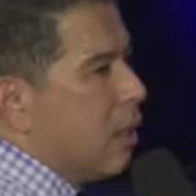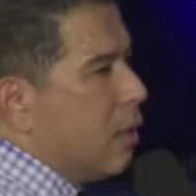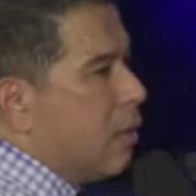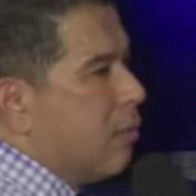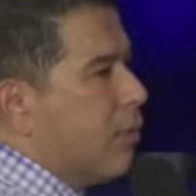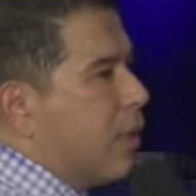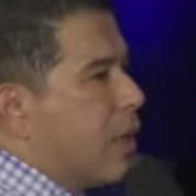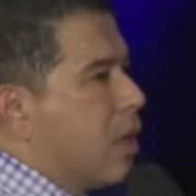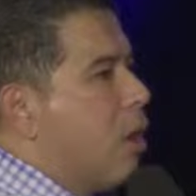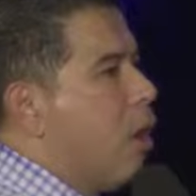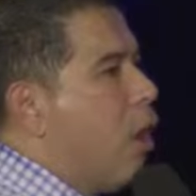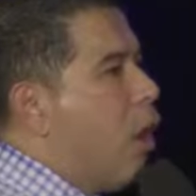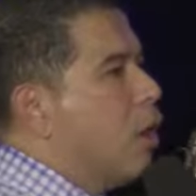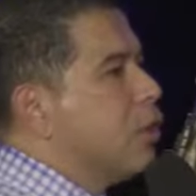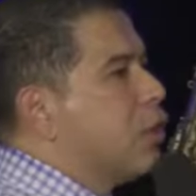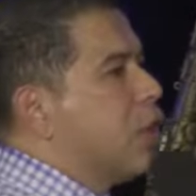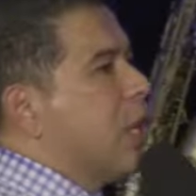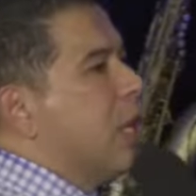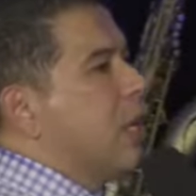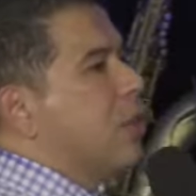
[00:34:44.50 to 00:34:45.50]
that
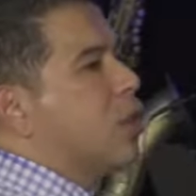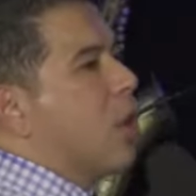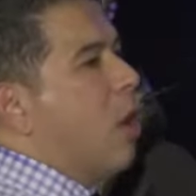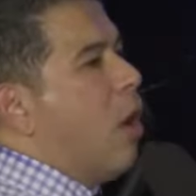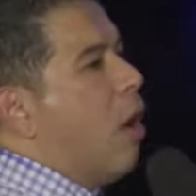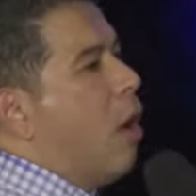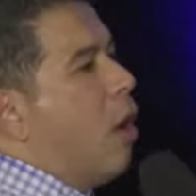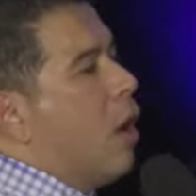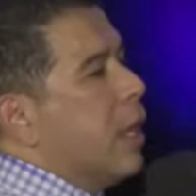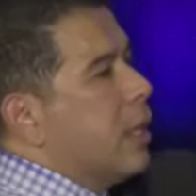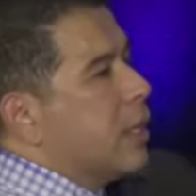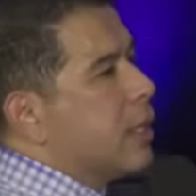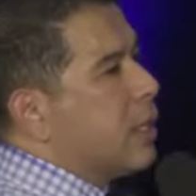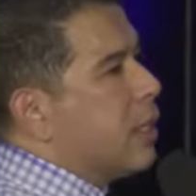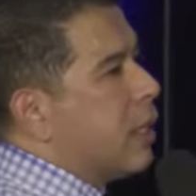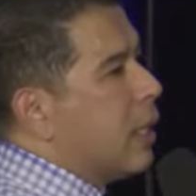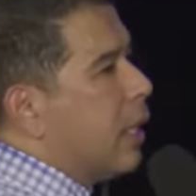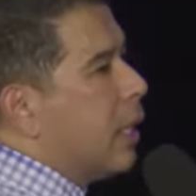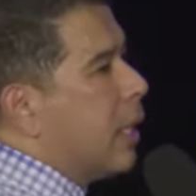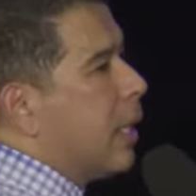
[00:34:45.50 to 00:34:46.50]
caused his heart
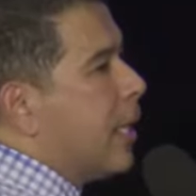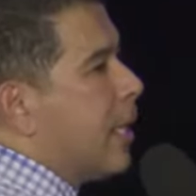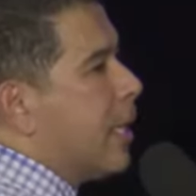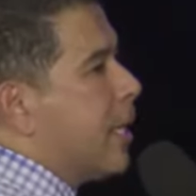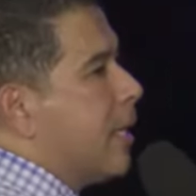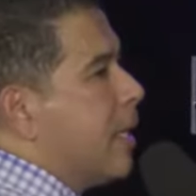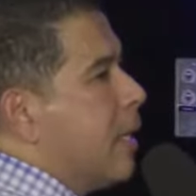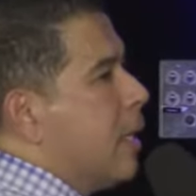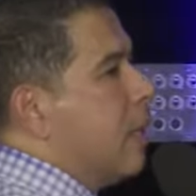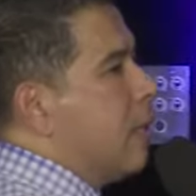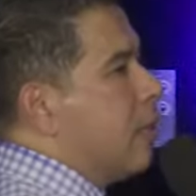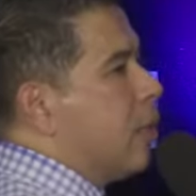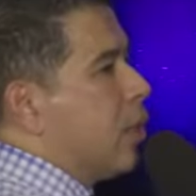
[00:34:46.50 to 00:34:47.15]
to